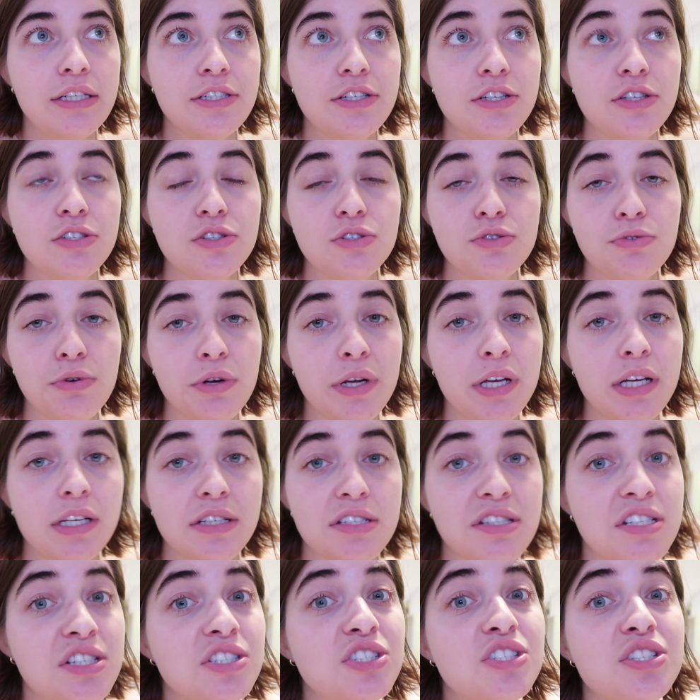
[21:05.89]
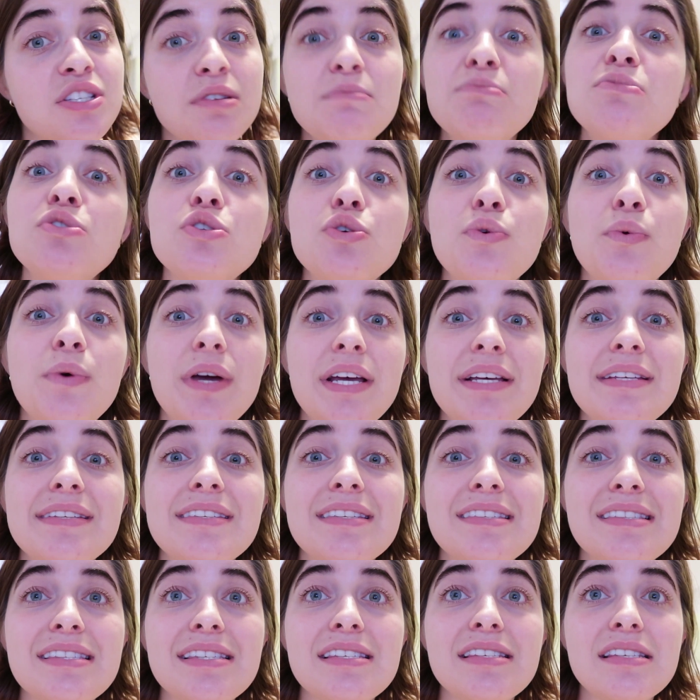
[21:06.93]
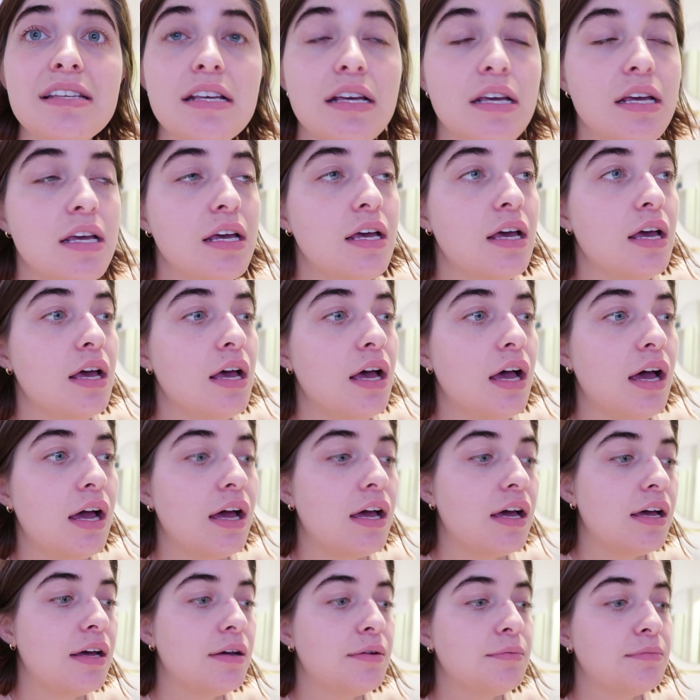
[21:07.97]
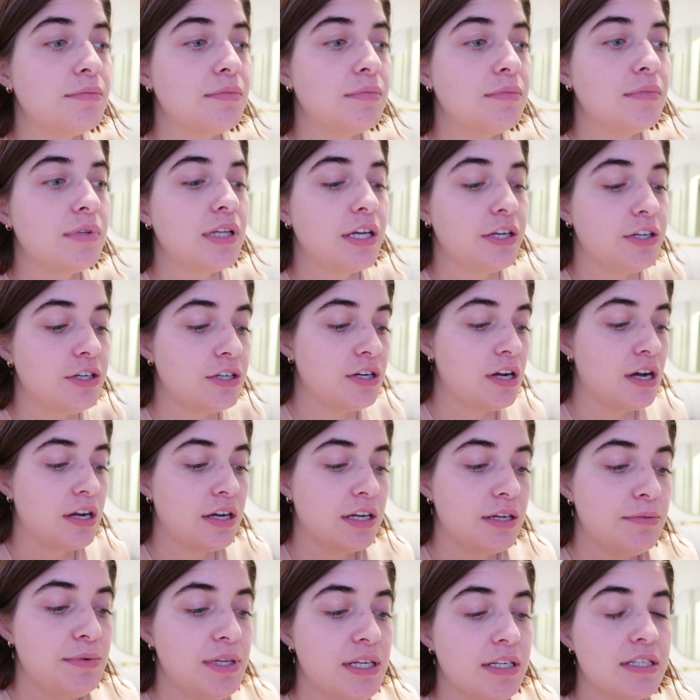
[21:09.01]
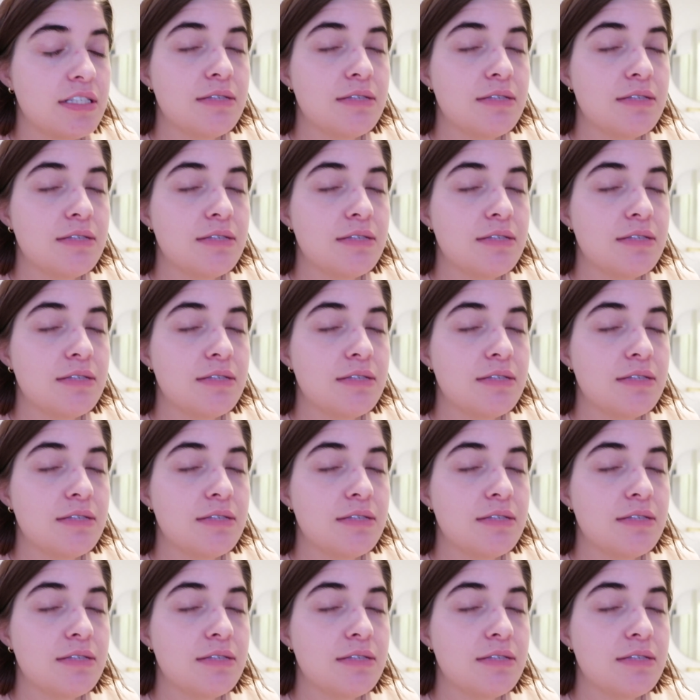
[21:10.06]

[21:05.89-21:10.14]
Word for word: into the story, because there's some twists that you're not going to be